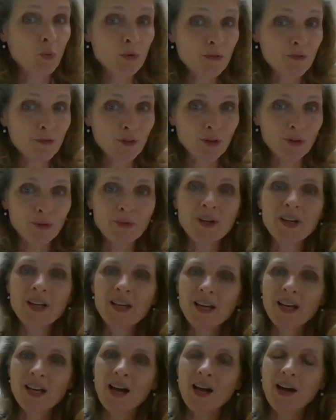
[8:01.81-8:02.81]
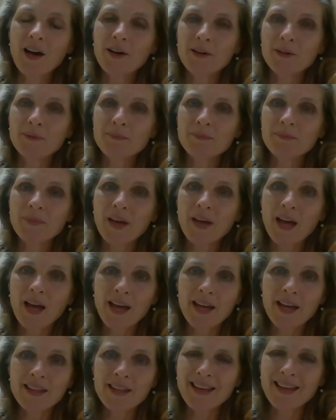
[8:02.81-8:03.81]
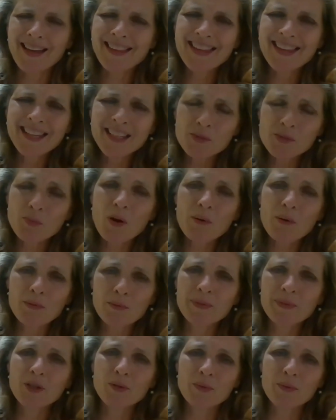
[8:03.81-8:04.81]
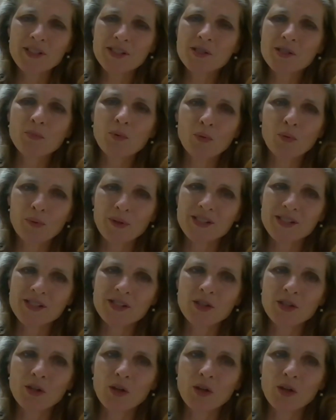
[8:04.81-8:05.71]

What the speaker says: or the flu, I think it's probably a reasonable risk to